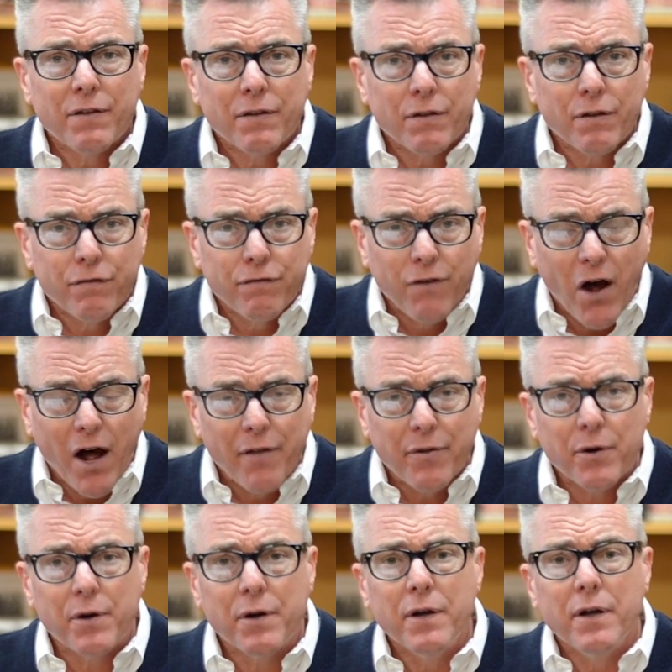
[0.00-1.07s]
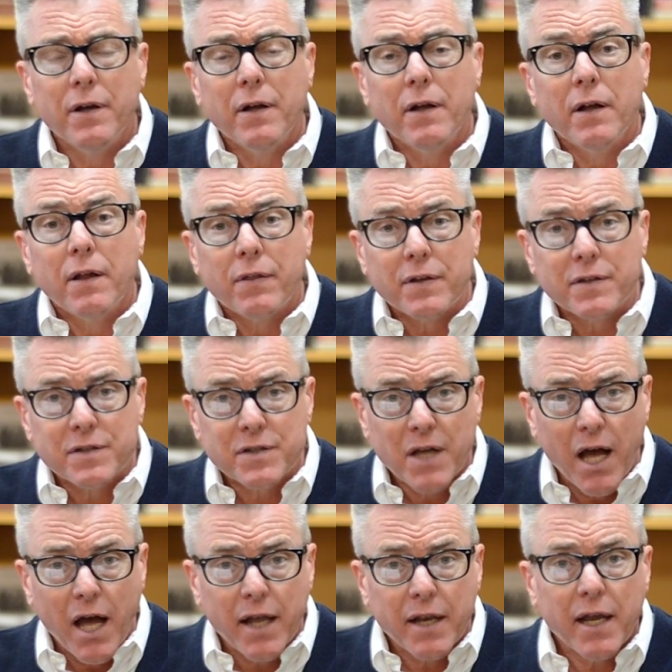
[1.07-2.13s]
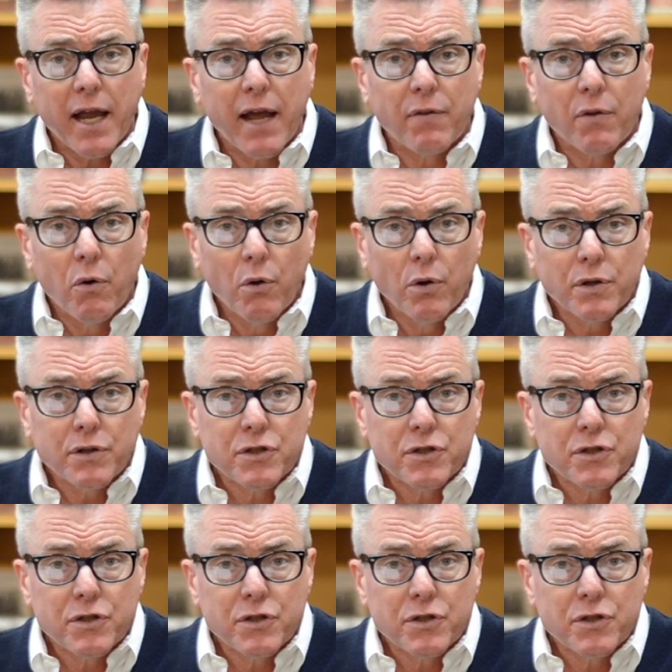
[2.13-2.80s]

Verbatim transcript: the Father, the Son, and the Holy